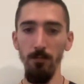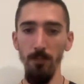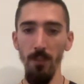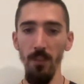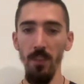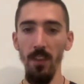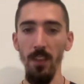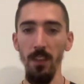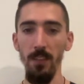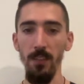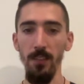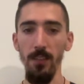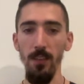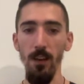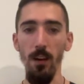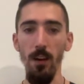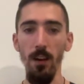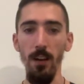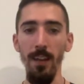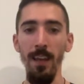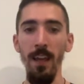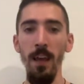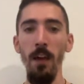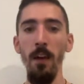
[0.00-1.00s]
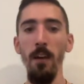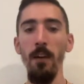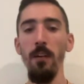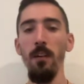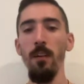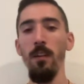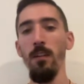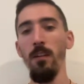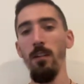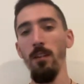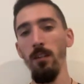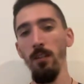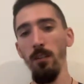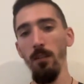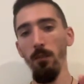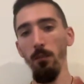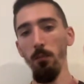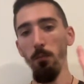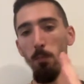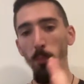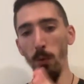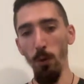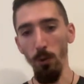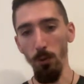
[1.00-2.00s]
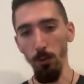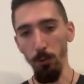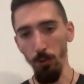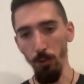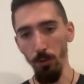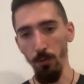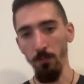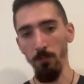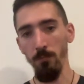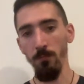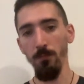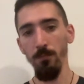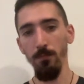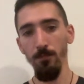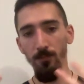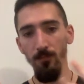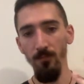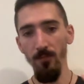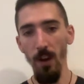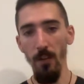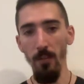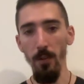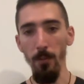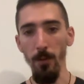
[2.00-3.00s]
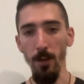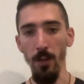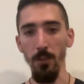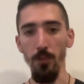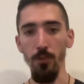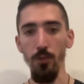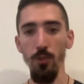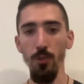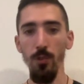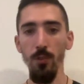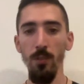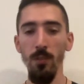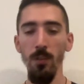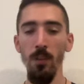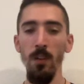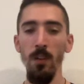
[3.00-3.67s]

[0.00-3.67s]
this tie, molto, very much.